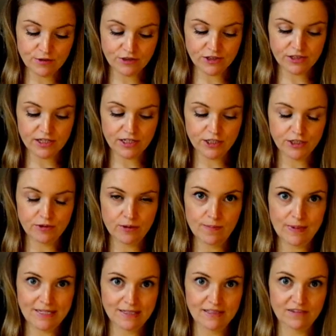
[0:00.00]
was just gonna do a
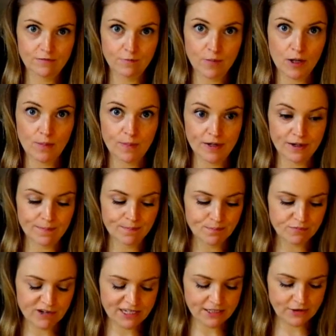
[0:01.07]
massive popper
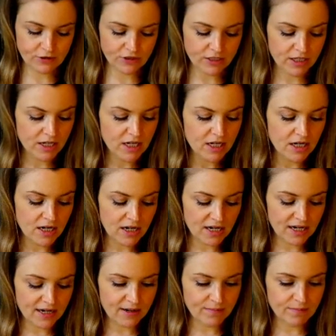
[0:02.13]
press stud, but
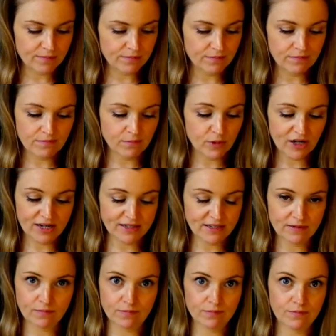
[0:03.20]
I
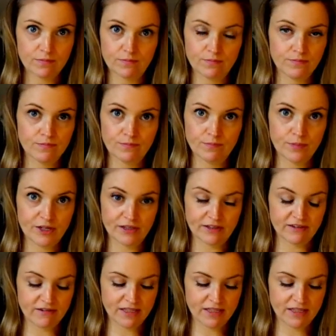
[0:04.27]
didn't bother